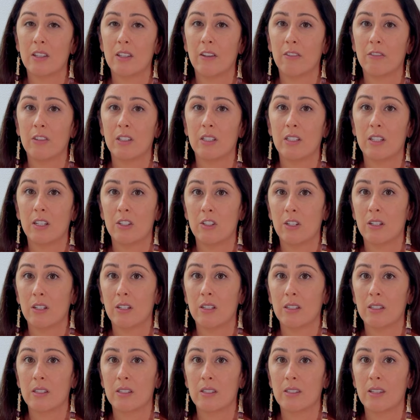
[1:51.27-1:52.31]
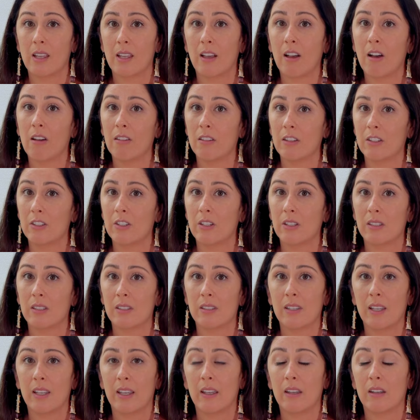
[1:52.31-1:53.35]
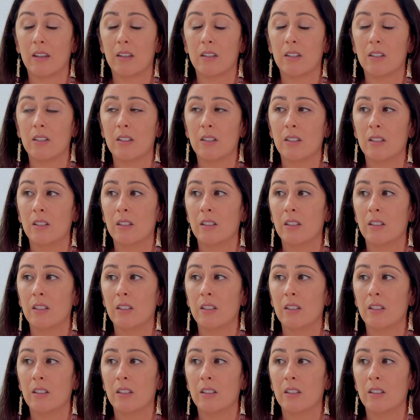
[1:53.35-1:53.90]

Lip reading: of Indigenous psychologists and